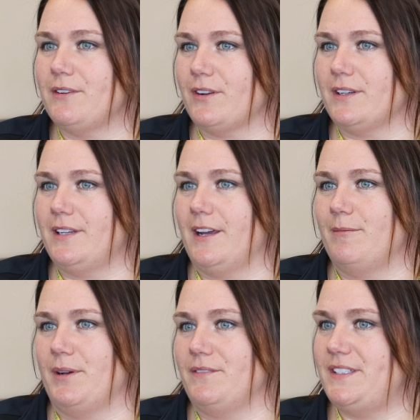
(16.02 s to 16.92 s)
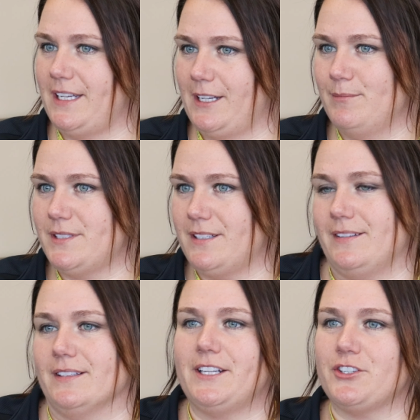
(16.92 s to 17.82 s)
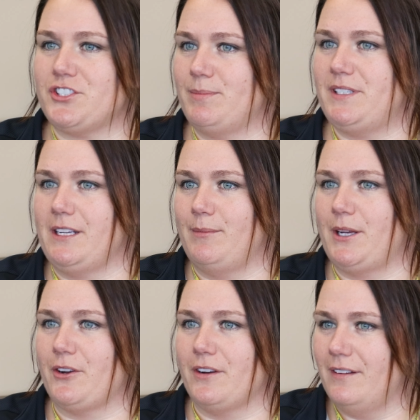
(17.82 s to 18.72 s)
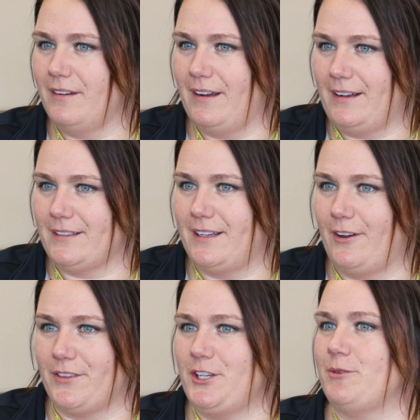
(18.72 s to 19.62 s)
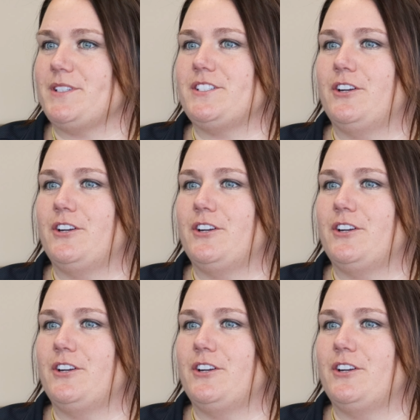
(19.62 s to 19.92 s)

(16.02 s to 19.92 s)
different type of teams: the leadership team here at Health and Human